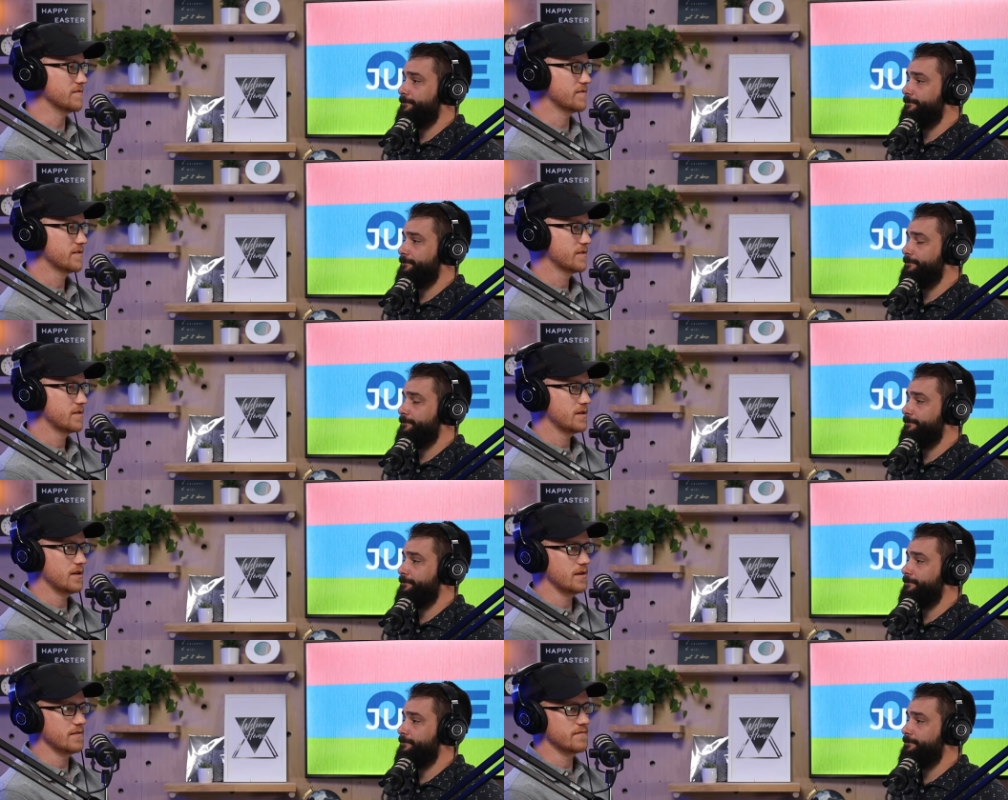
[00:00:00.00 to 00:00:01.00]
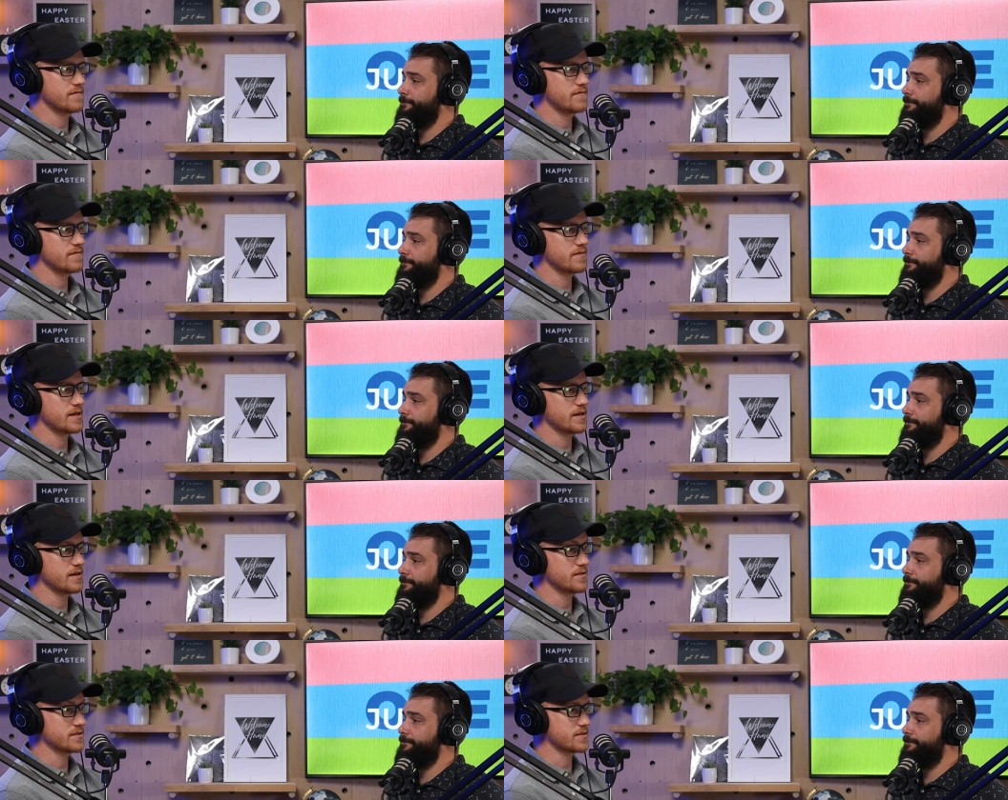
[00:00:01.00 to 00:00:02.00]
Speaker 1: of of
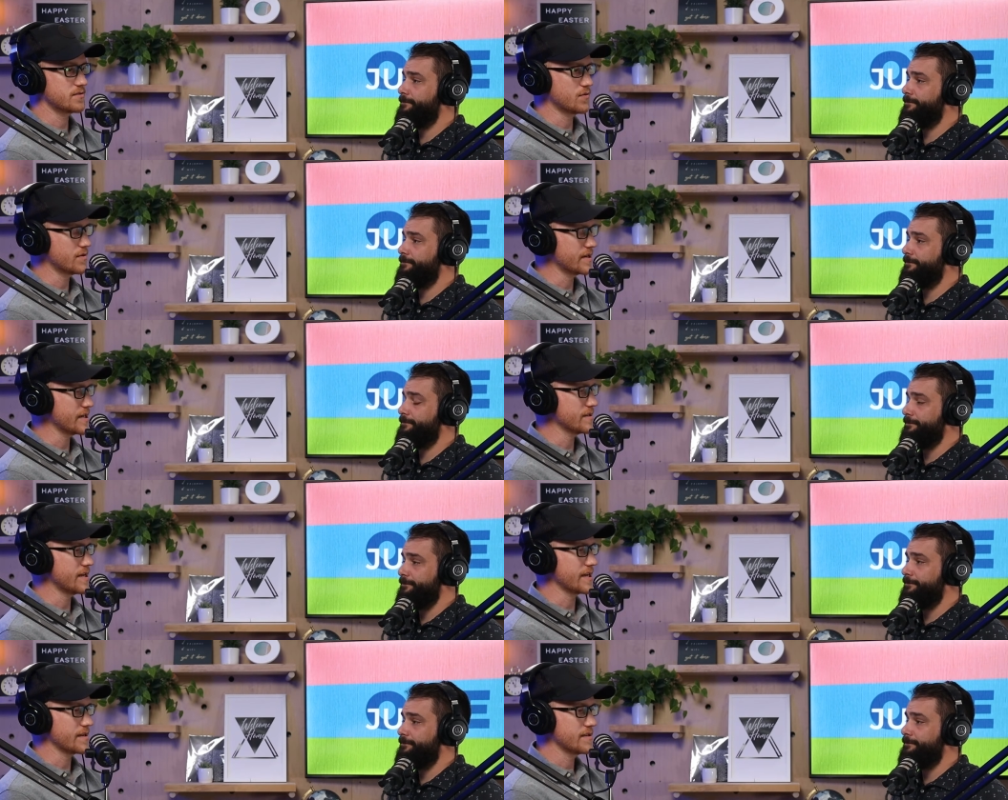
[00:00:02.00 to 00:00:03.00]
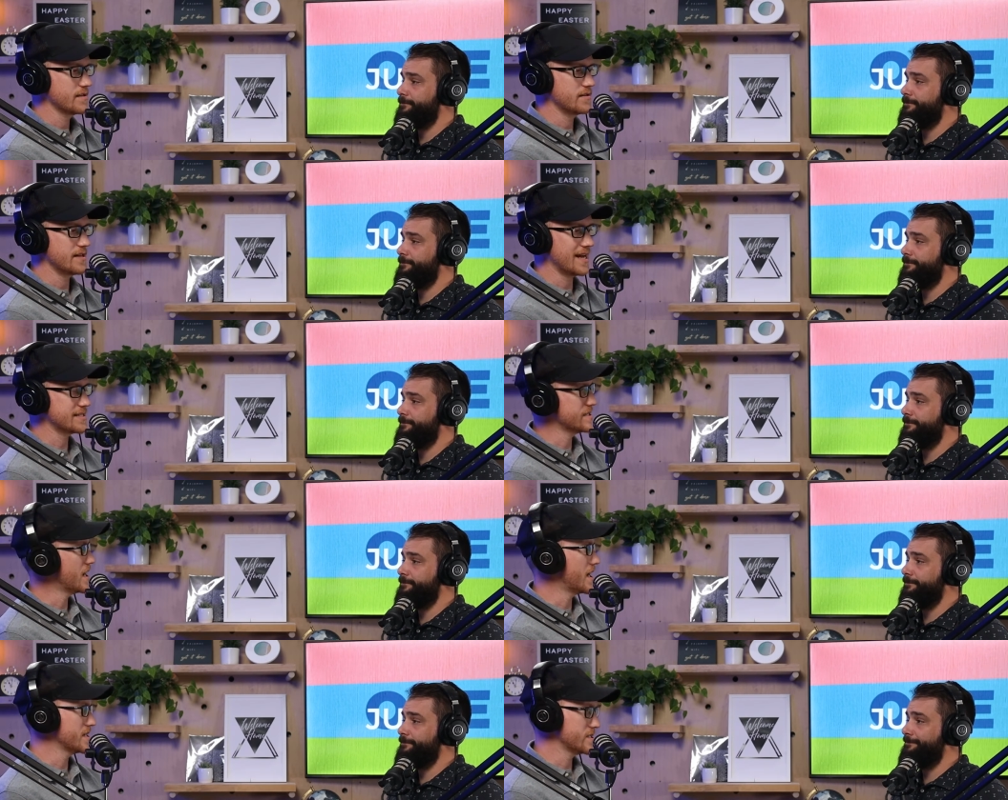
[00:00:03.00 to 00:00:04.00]
uh, the story, like that's
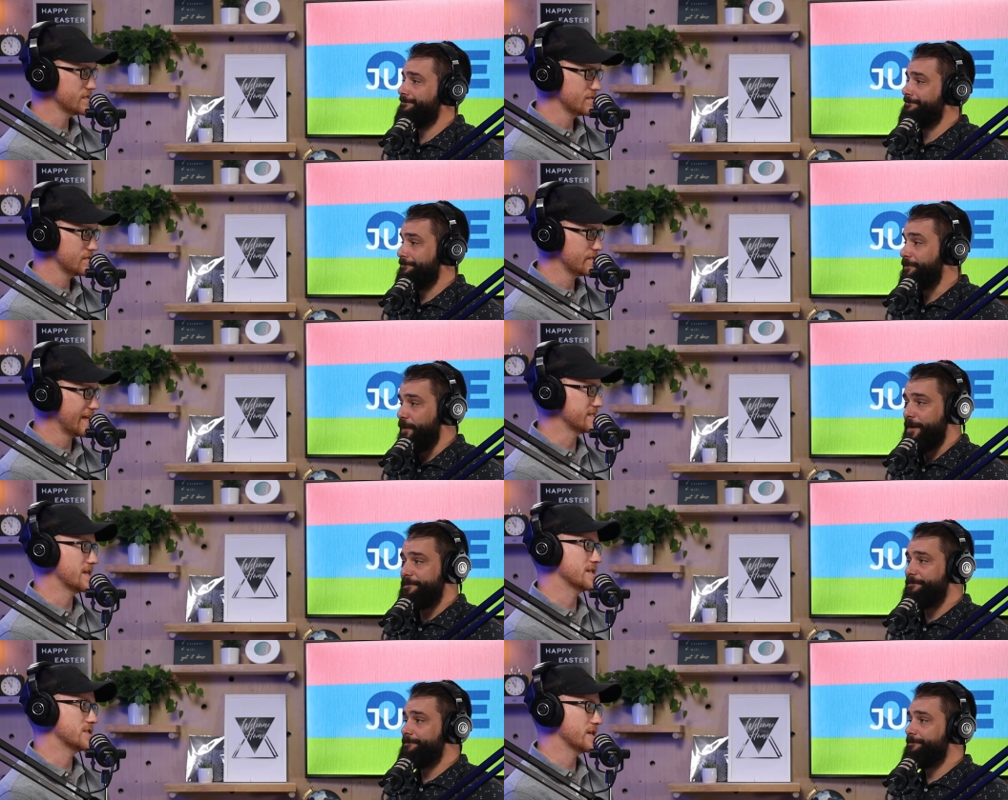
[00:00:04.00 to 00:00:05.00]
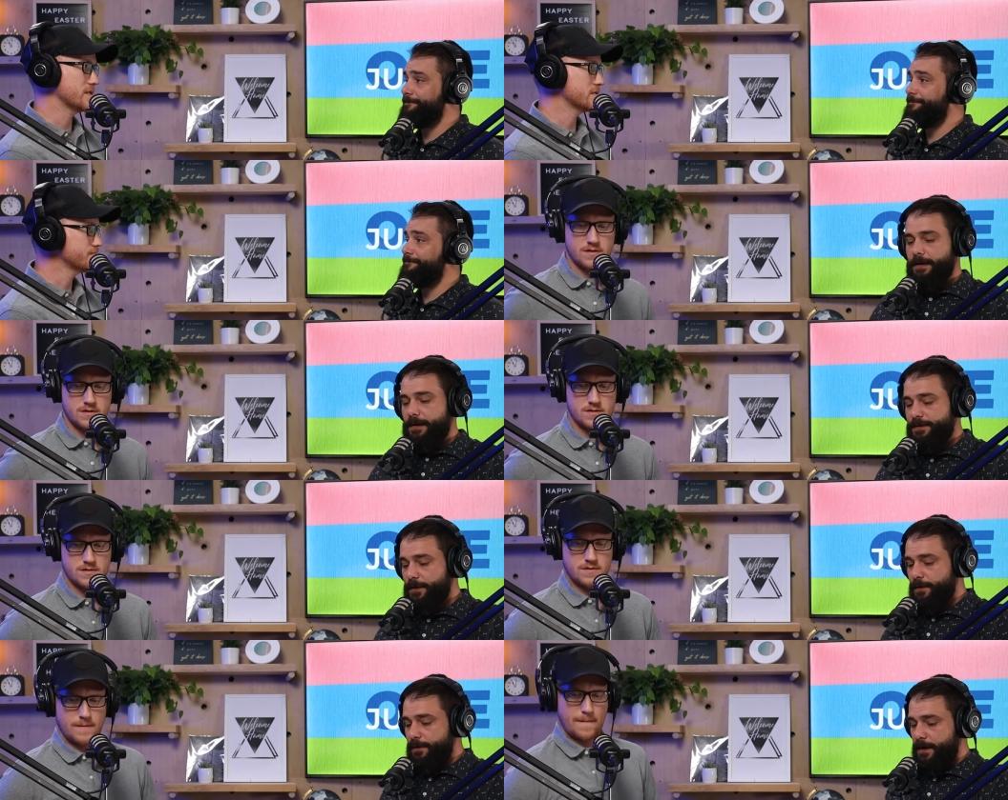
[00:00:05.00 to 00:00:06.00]
not that's right. not changed.
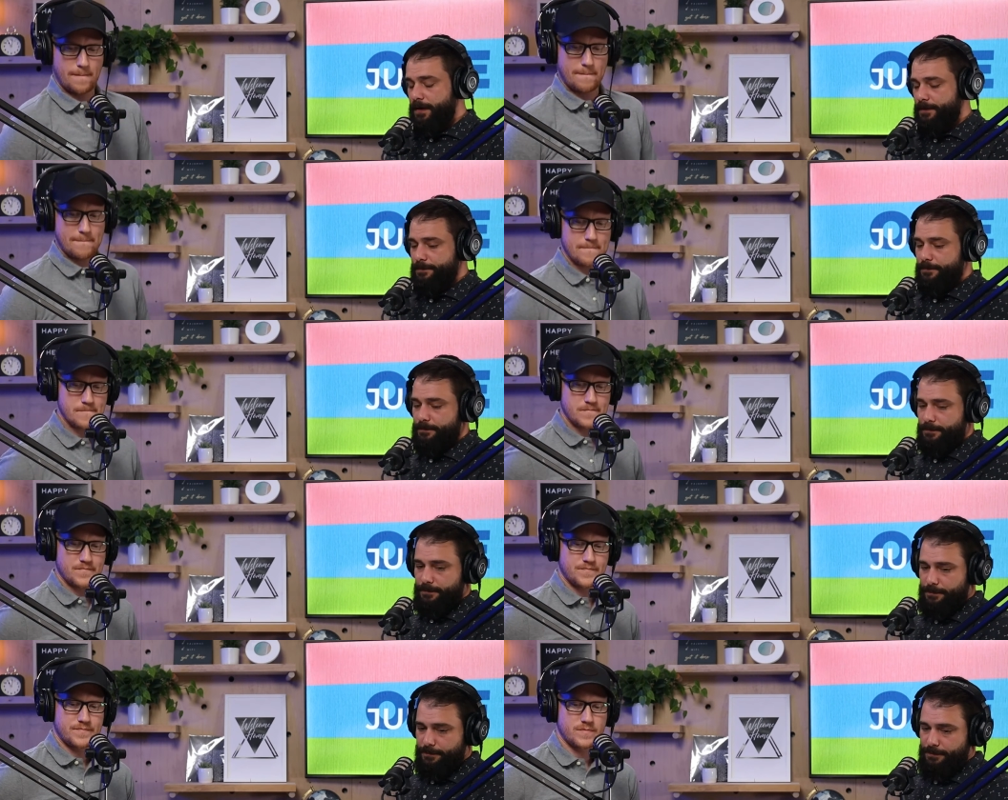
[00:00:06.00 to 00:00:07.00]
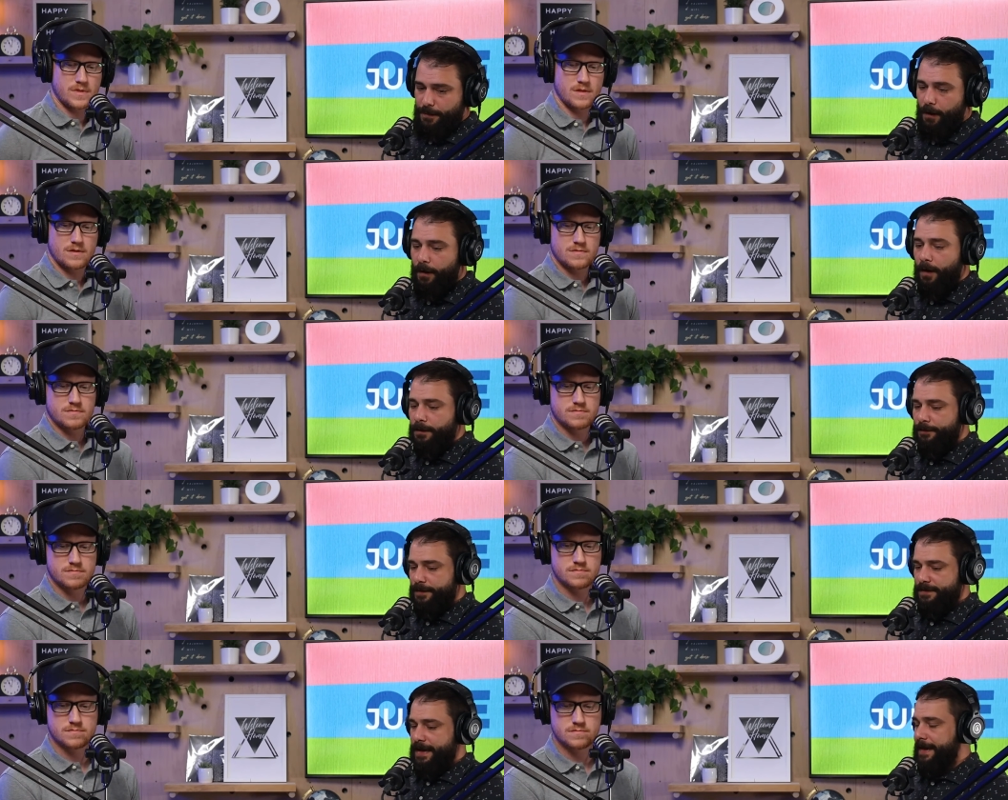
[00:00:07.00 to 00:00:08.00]
Speaker 2: So um, all, all of
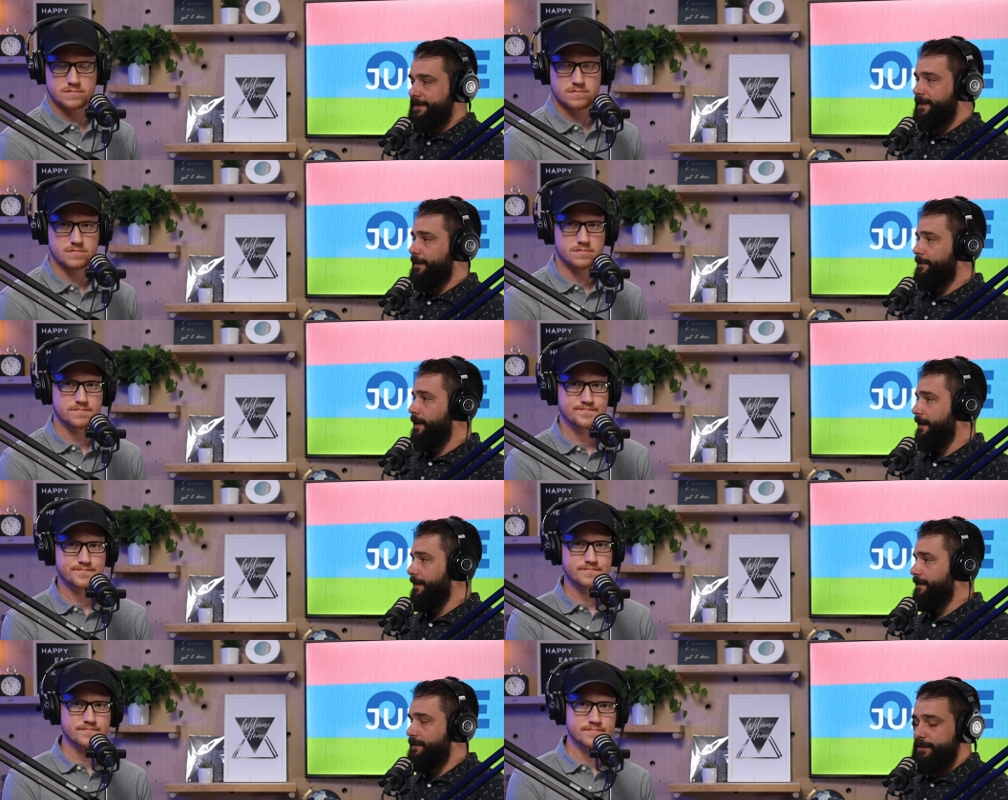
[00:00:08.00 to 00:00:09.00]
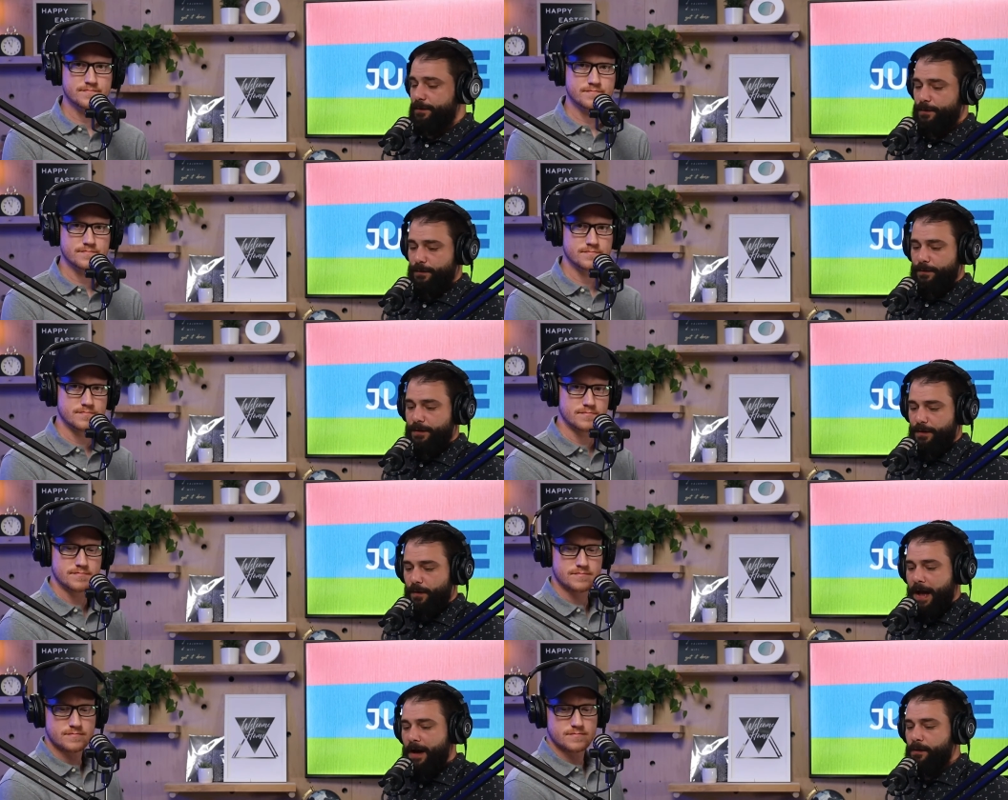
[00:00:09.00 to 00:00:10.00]
this adds up uh, to you know
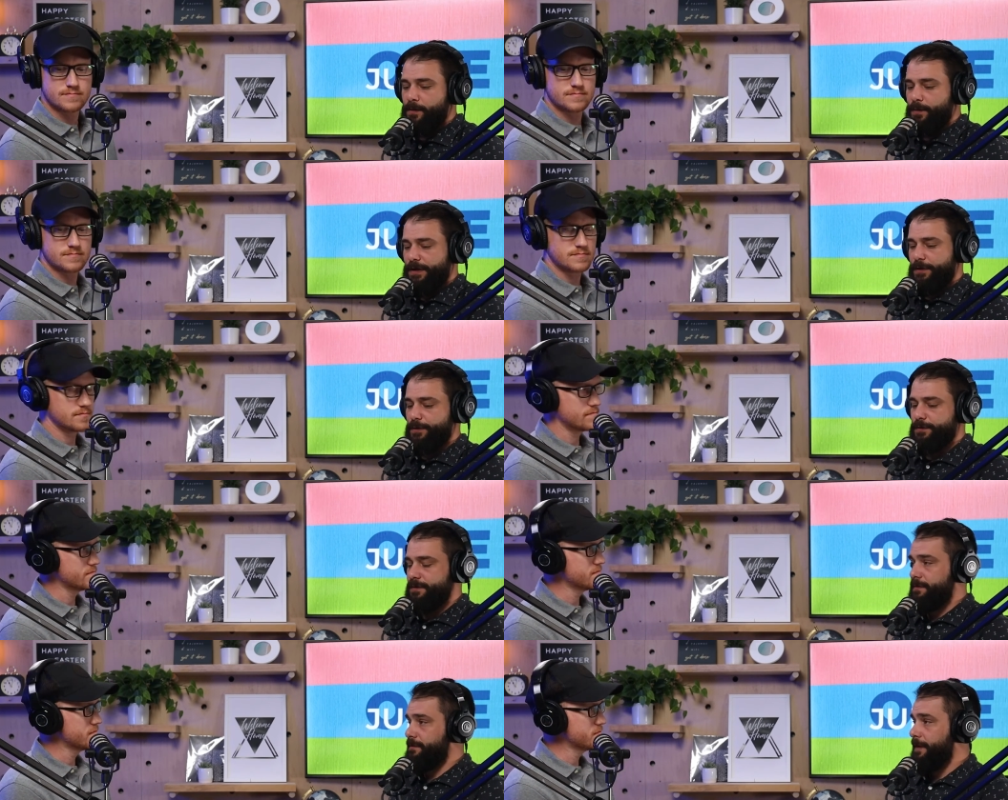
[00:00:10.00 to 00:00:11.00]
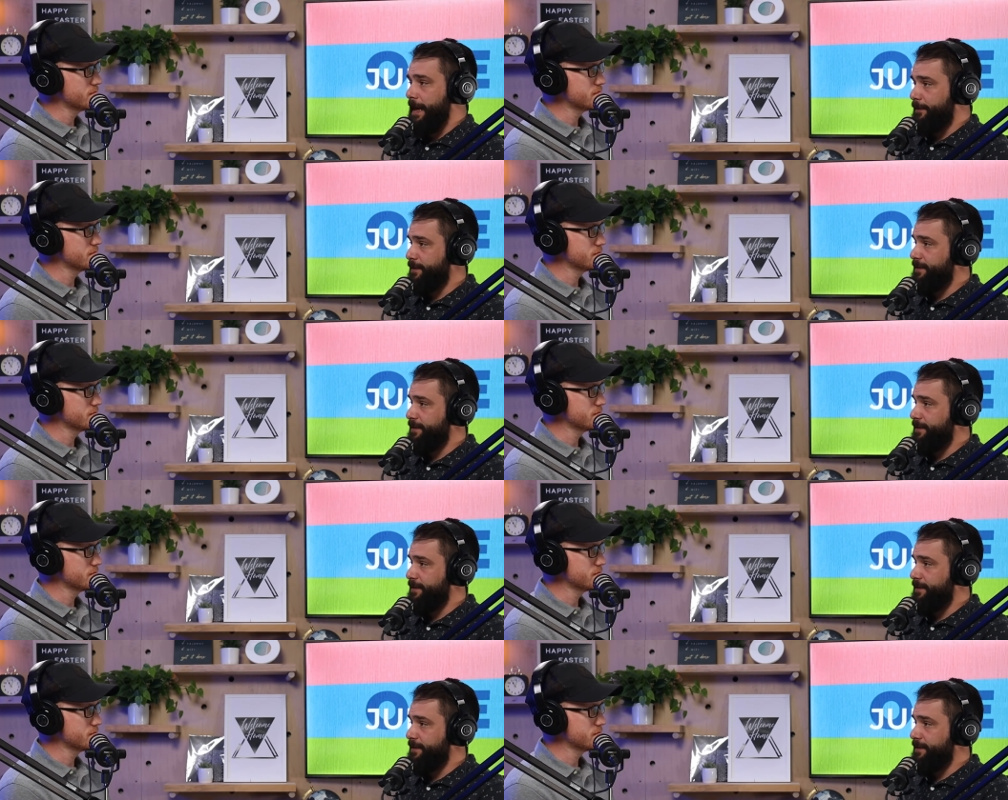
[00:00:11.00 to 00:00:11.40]
how do we use language